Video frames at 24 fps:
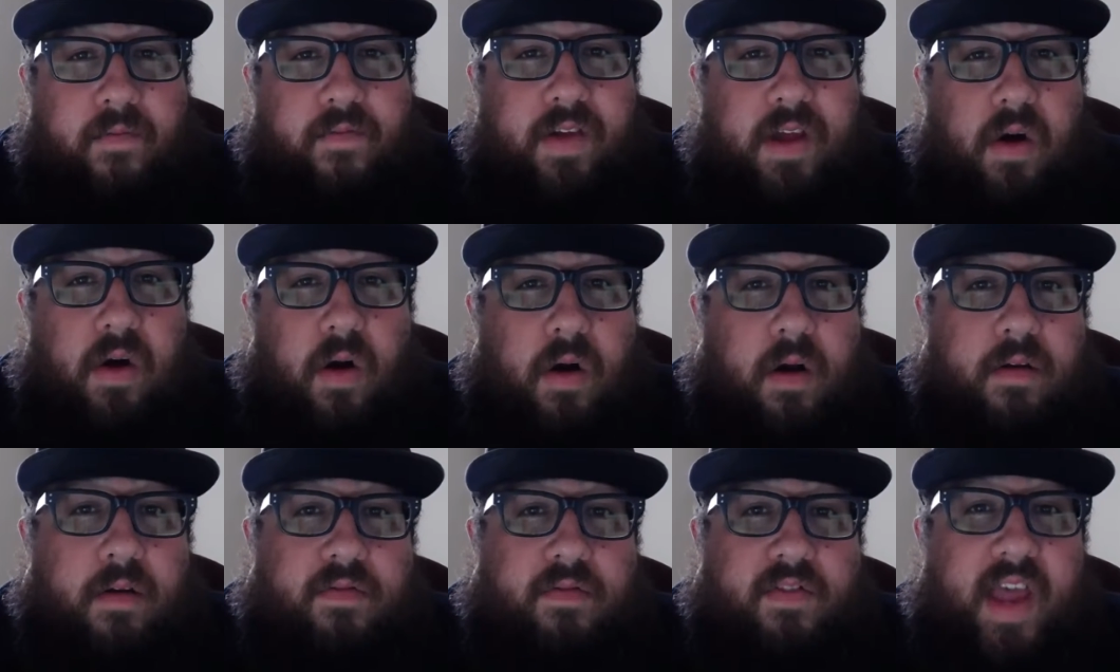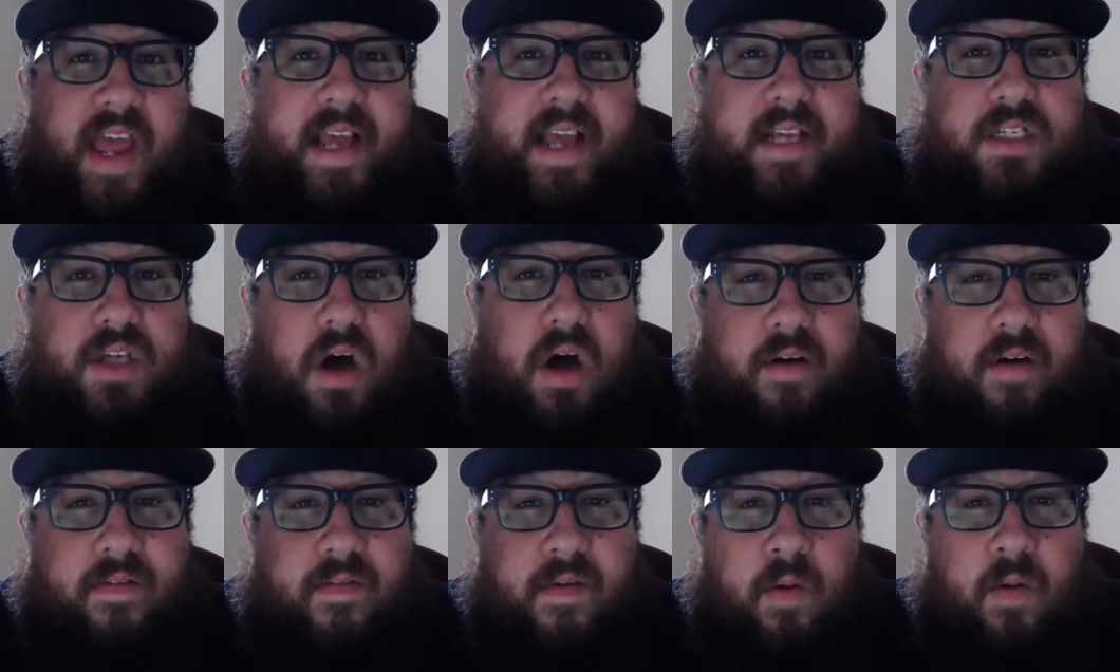VR takes
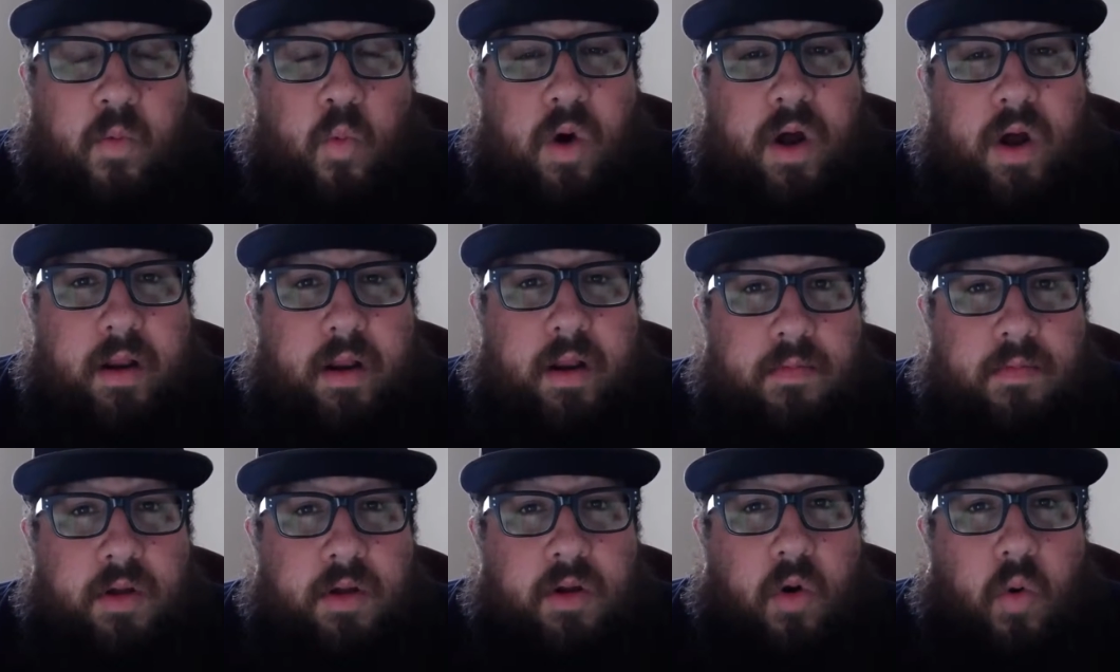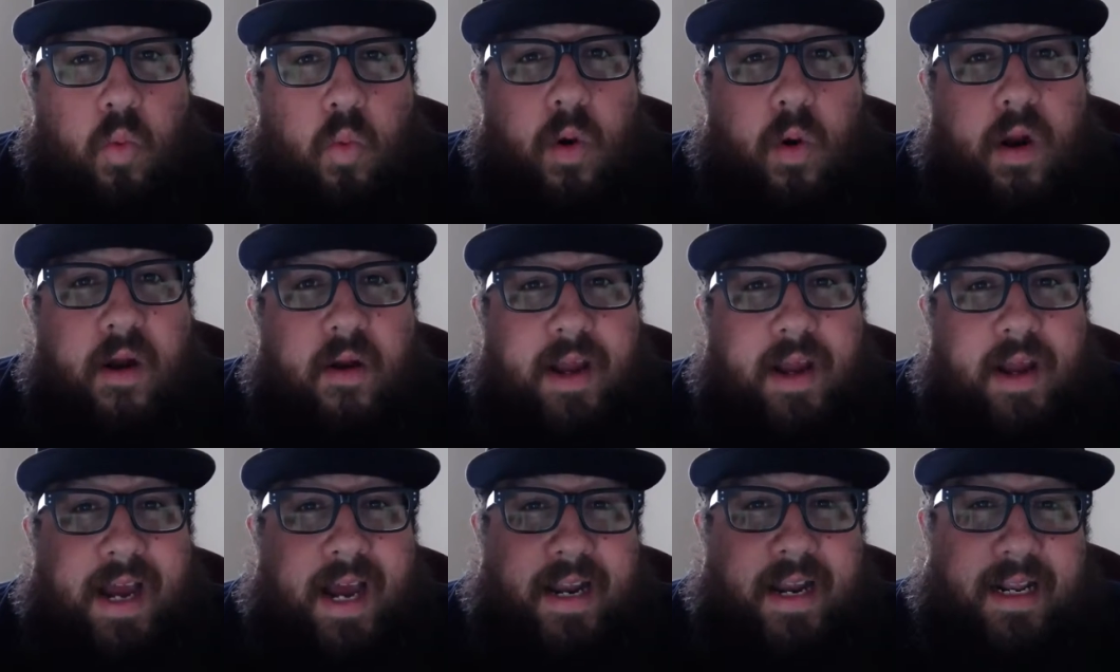off and what where
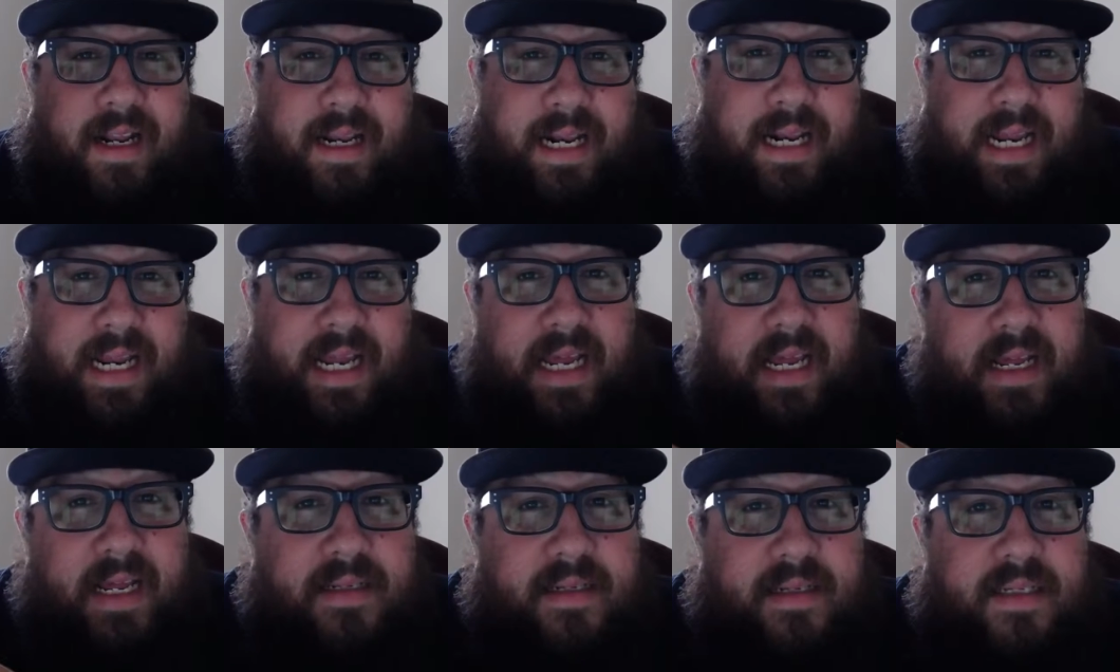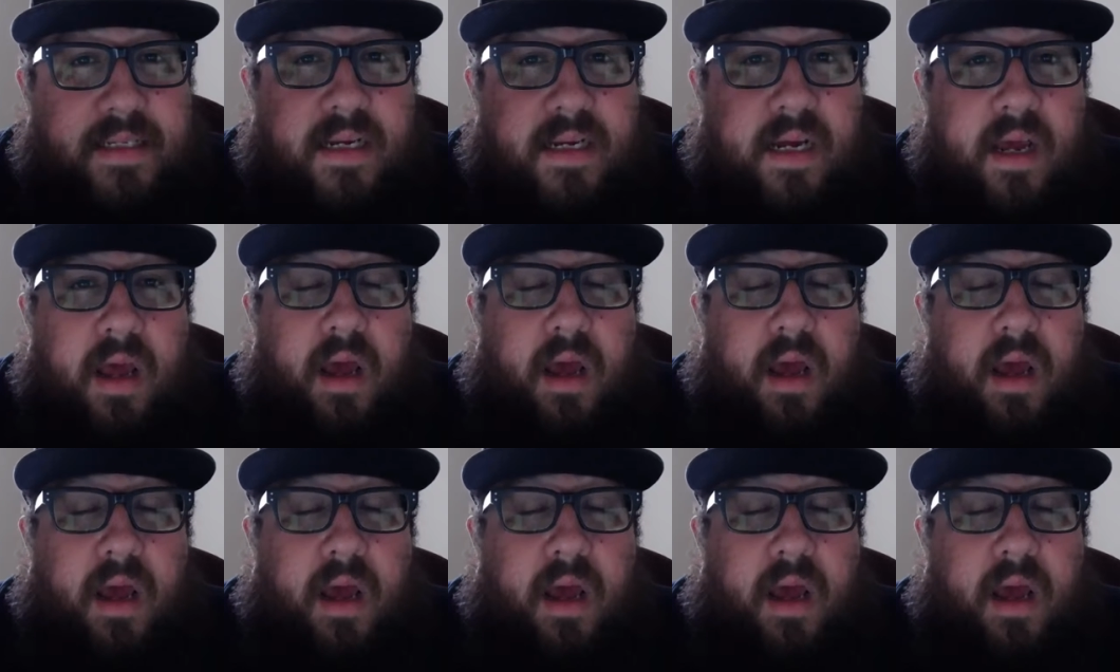it kind of leads.